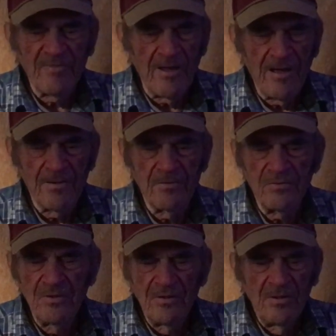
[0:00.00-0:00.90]
had a
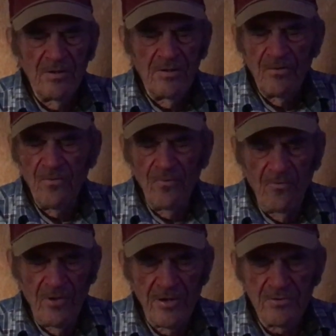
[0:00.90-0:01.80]

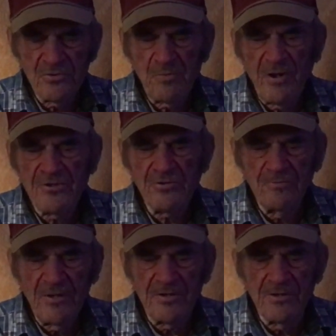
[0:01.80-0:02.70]
real special
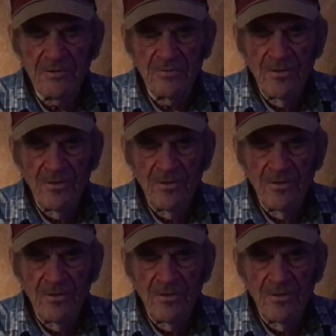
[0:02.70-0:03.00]
meal.